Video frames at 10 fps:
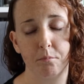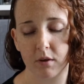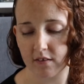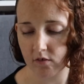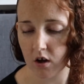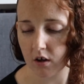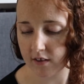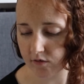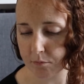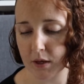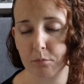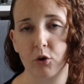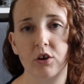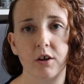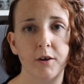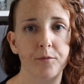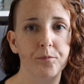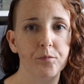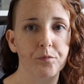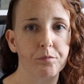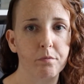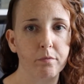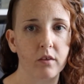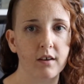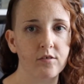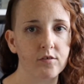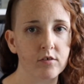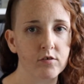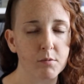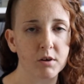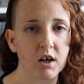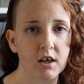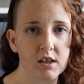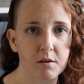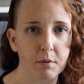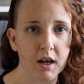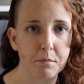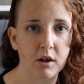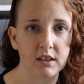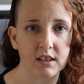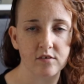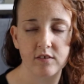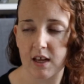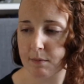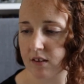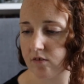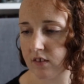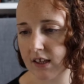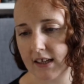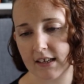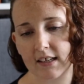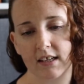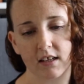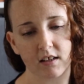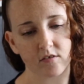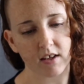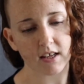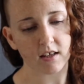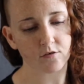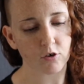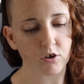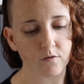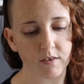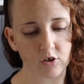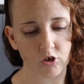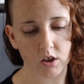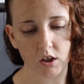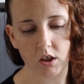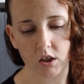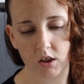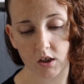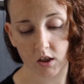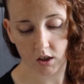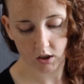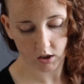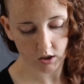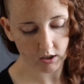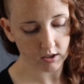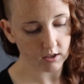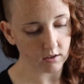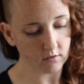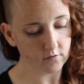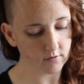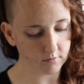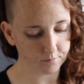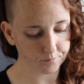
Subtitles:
it's a big book. It's The Summer Garden by Paulina Simons, and it is a historical fiction. It is